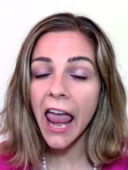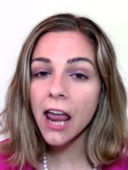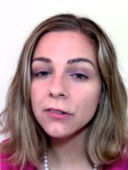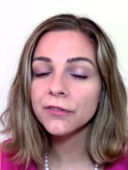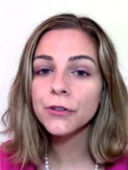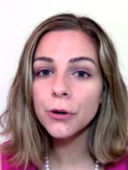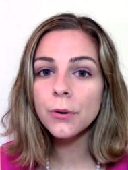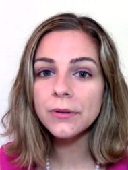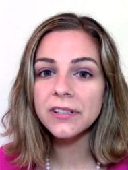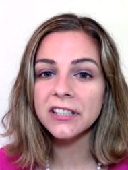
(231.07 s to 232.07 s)
and
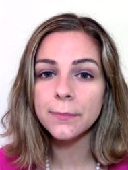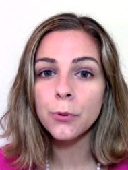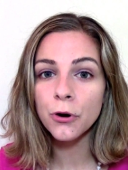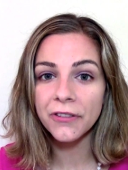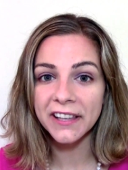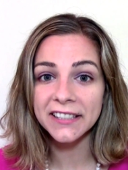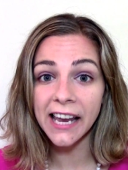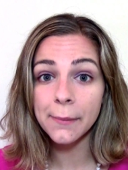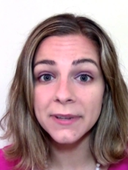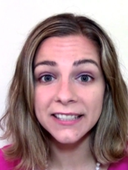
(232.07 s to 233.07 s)
refuse to support the
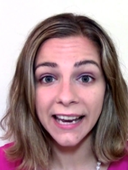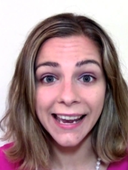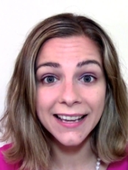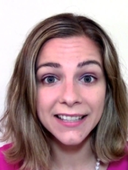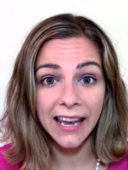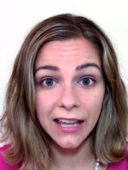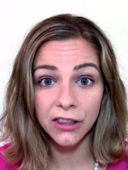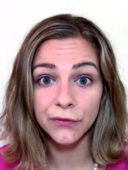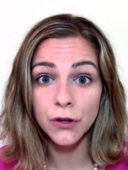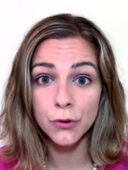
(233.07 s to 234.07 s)
same mistakes in
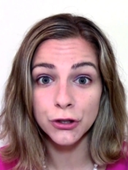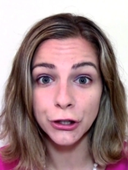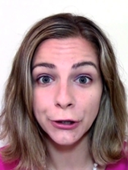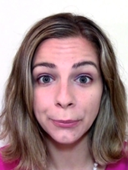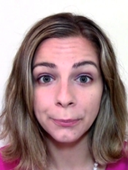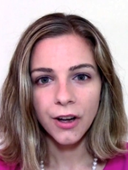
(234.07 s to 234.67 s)
the future.